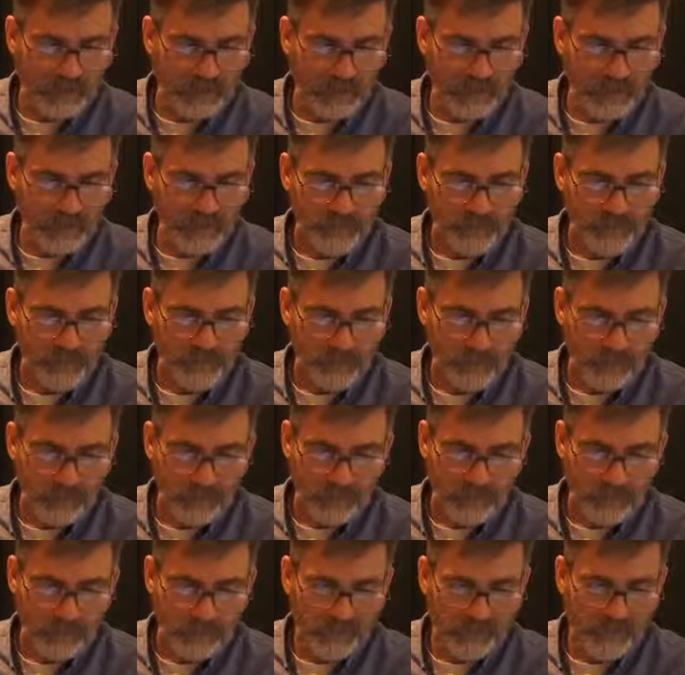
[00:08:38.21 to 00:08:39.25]
the,
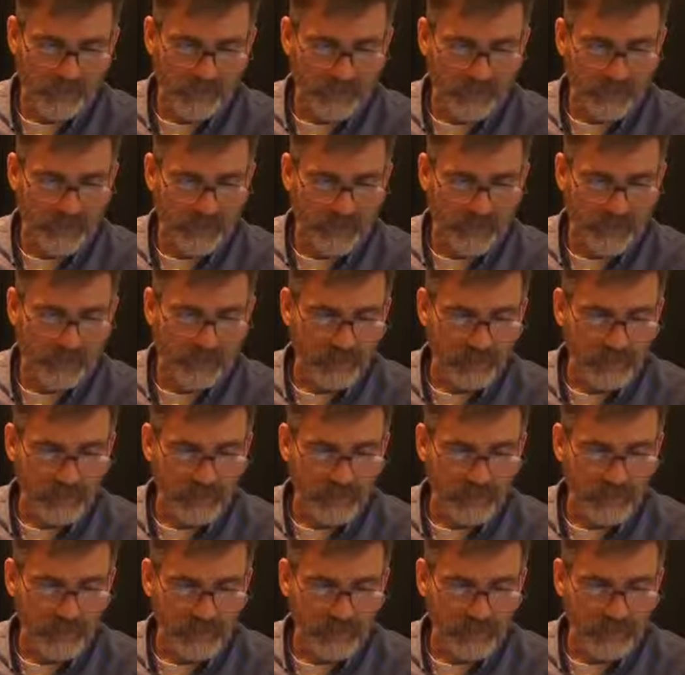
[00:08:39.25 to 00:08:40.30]
well, SHIT,
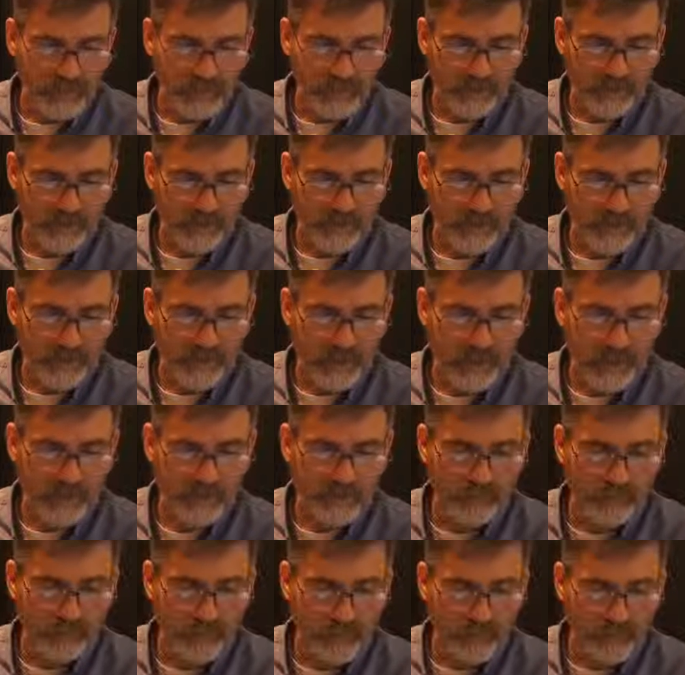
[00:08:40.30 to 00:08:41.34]
going to hit the
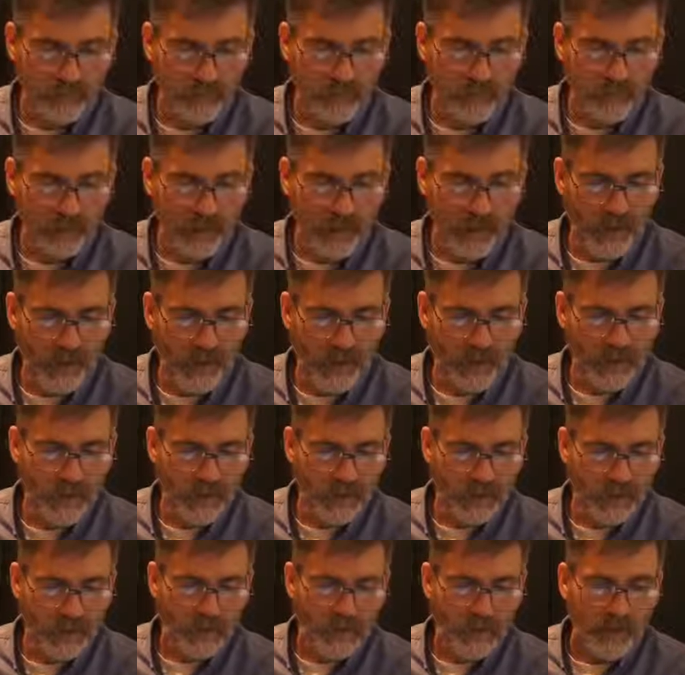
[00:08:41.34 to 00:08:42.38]
fan for Ukraine.
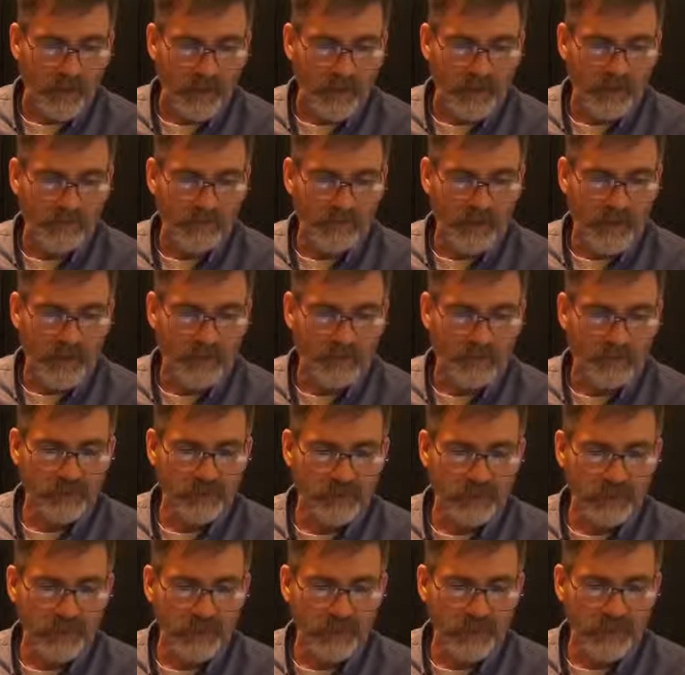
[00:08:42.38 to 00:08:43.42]
NAF
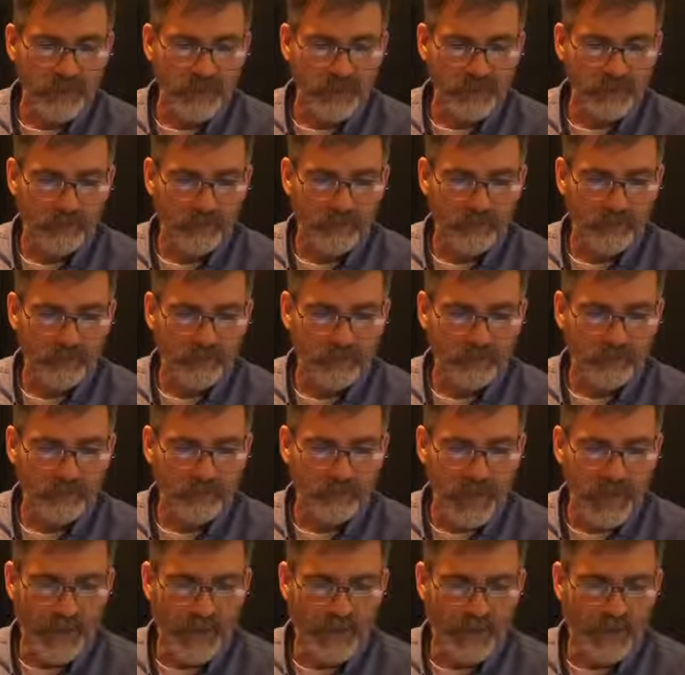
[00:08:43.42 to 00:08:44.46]
deployed, has
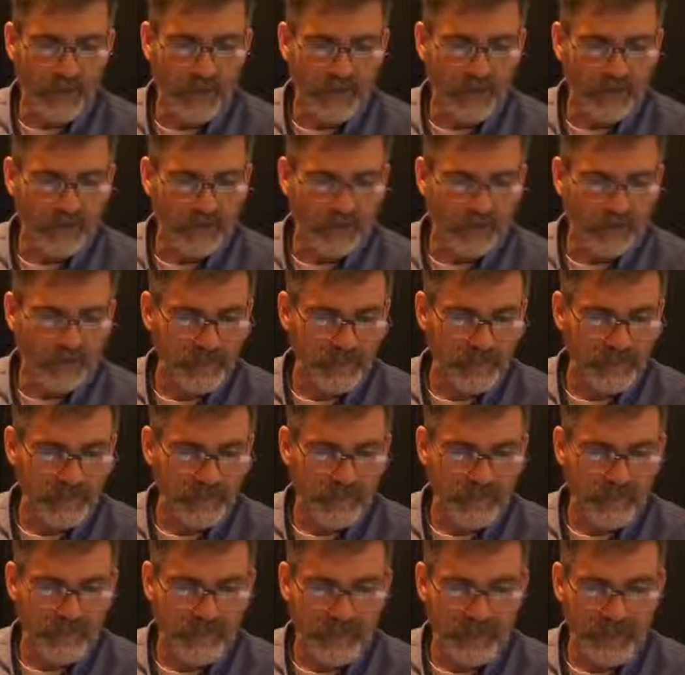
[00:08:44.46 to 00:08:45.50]
bad
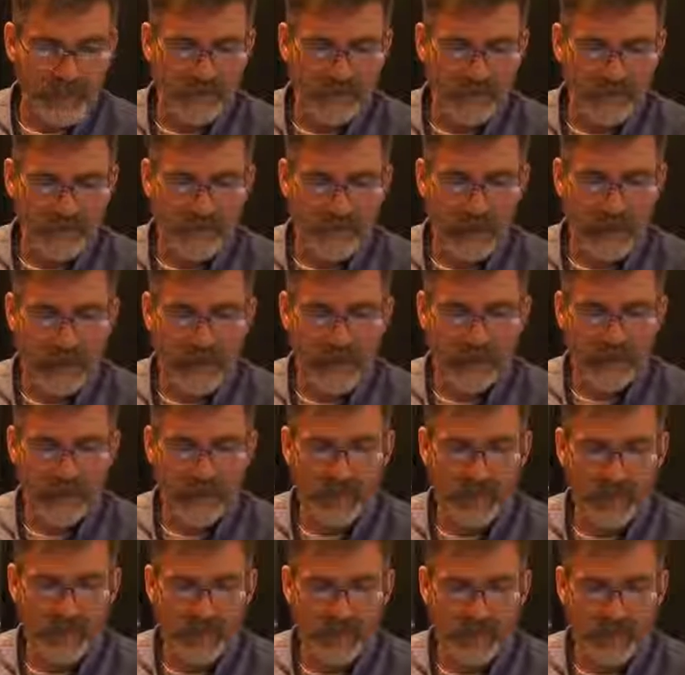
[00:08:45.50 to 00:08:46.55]
ASS tanks. Time
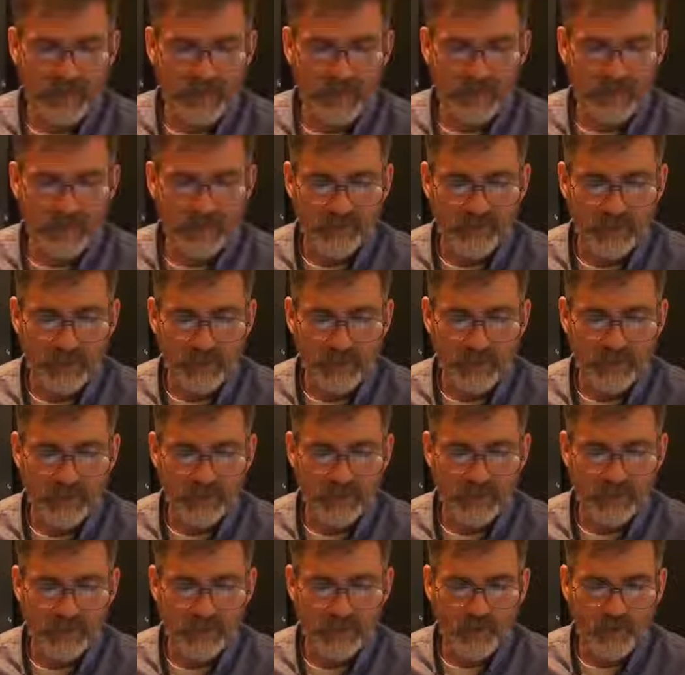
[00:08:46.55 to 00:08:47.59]
is up.
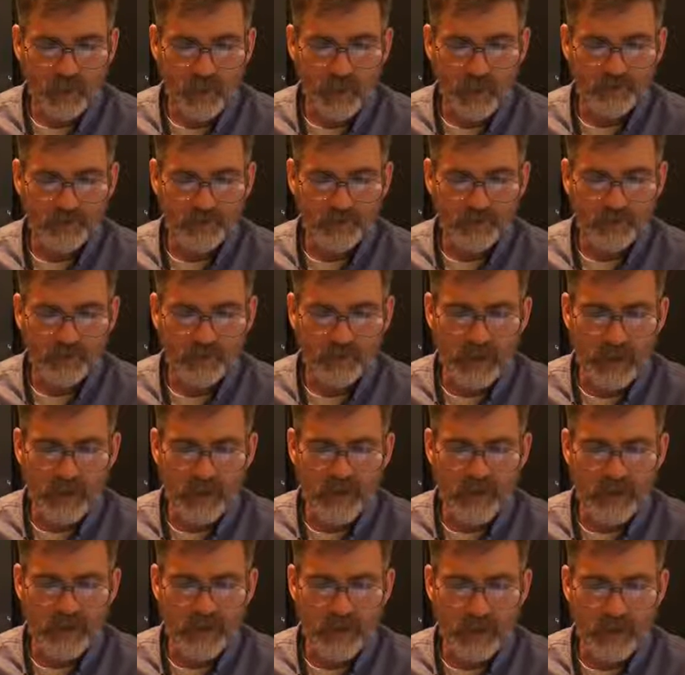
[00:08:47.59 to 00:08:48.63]
You crops, stop
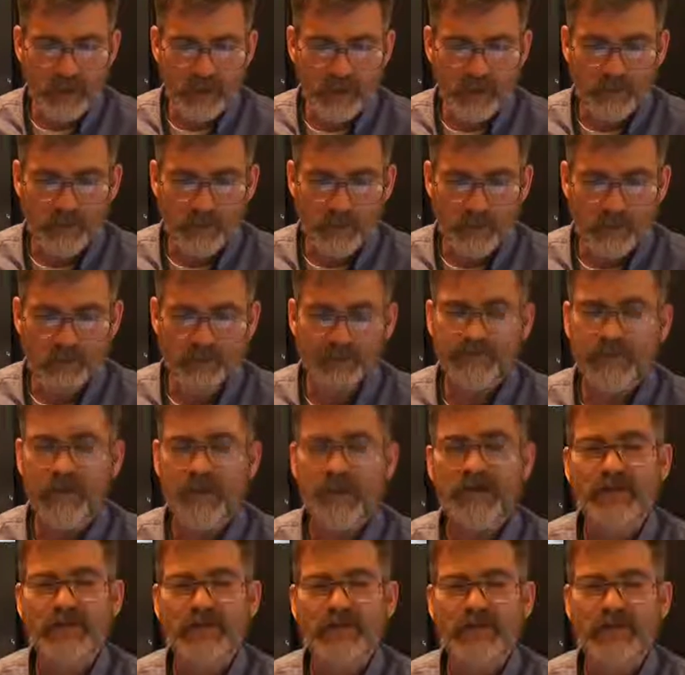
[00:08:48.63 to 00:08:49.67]
shelling or
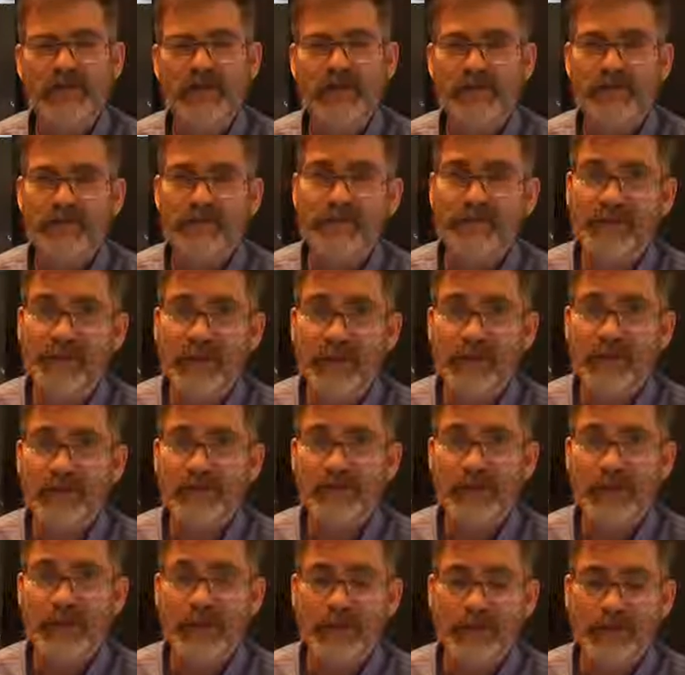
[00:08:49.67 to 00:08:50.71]
face
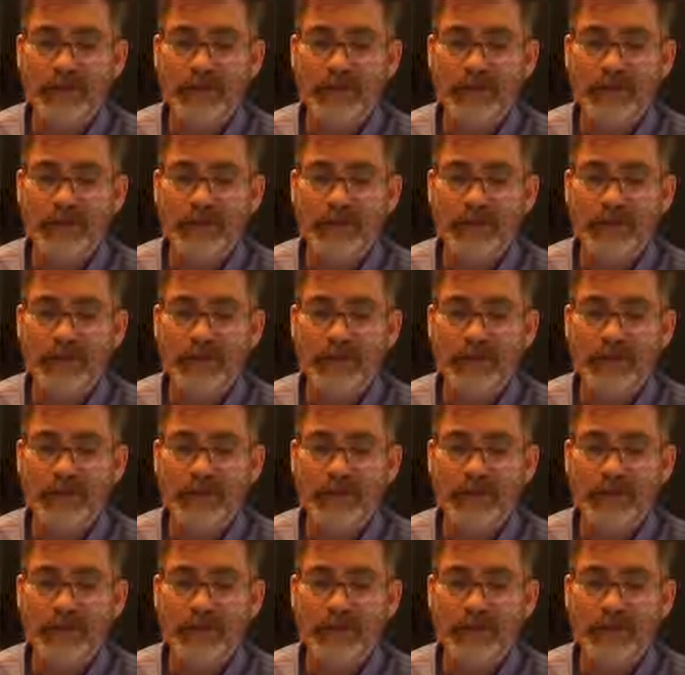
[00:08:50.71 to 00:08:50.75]
extinction.